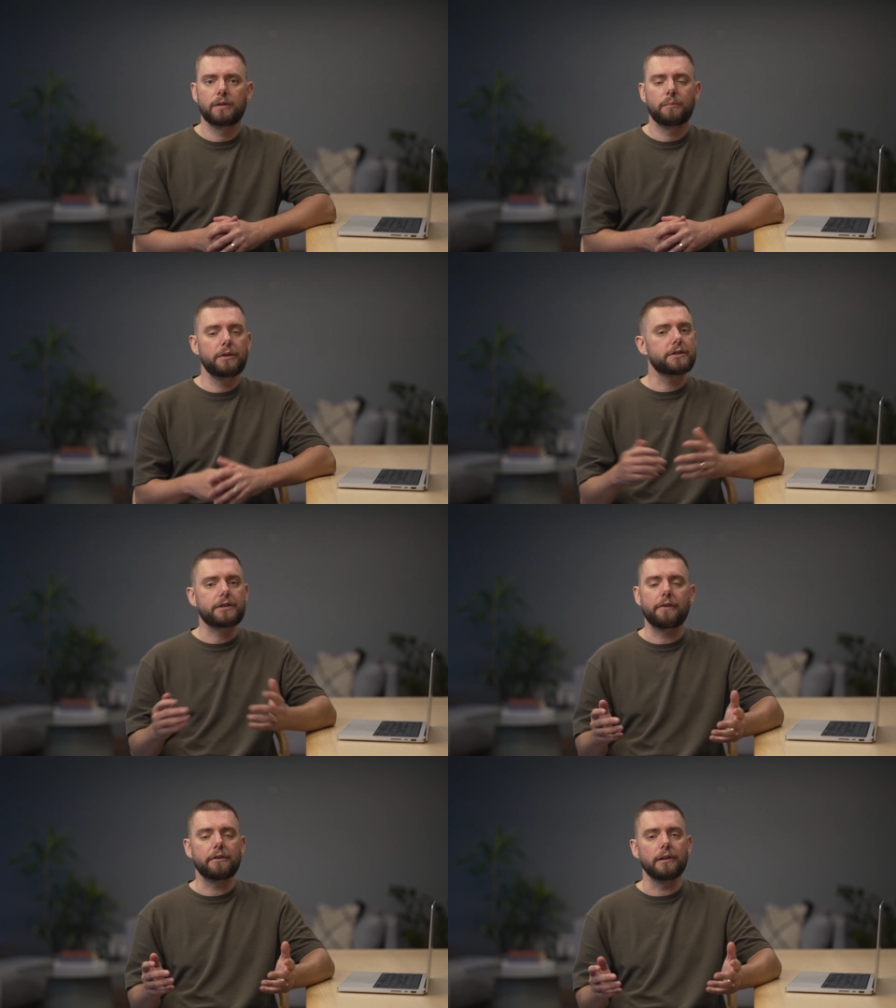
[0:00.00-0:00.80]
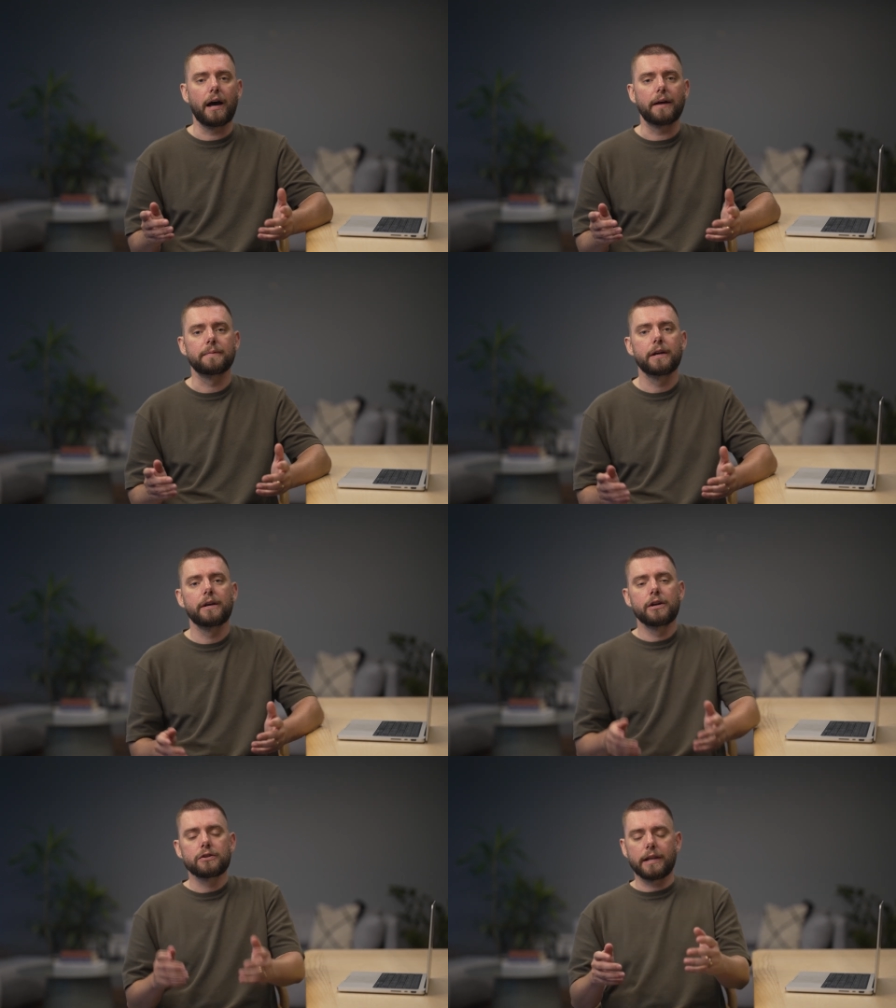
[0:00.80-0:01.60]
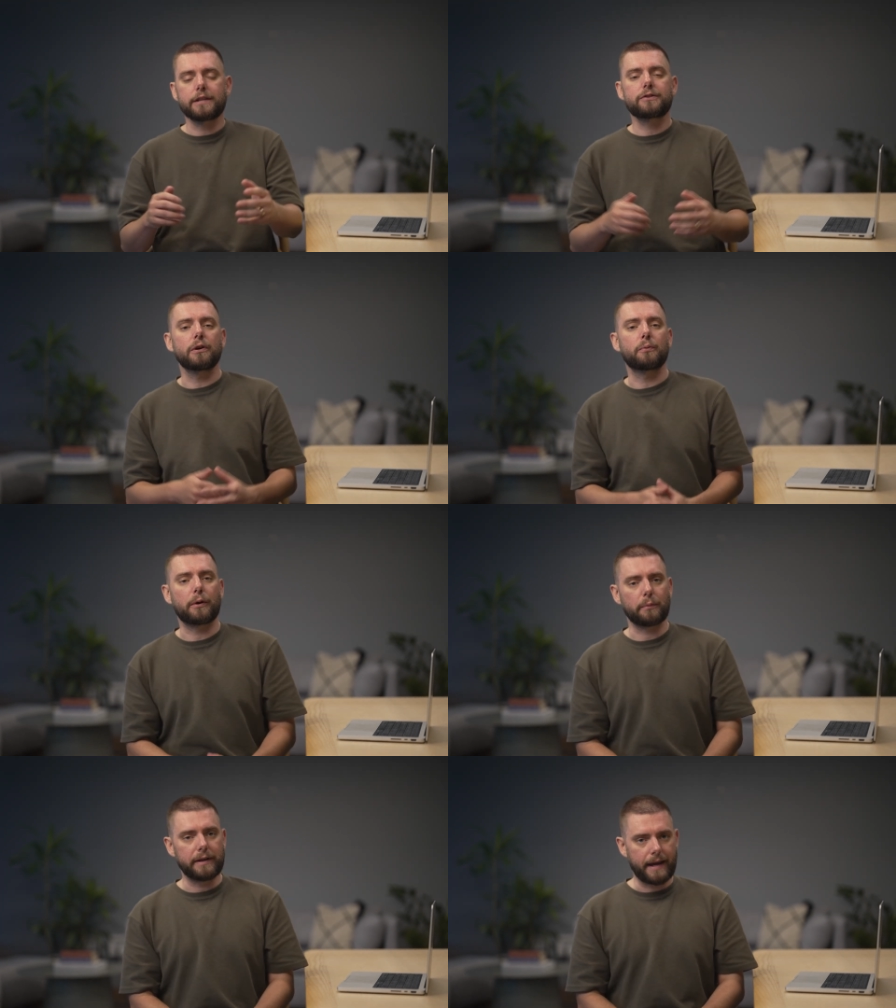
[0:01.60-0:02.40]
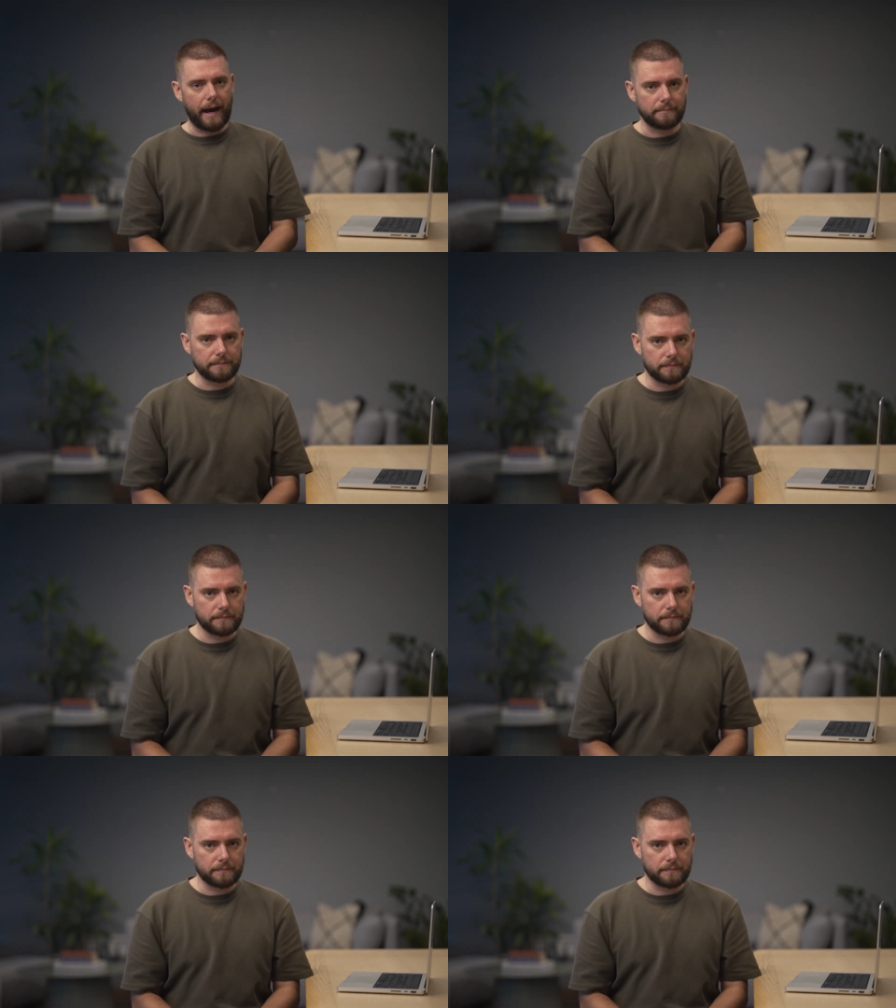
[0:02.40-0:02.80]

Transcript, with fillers: We just covered a lot, so let's do a quick recap.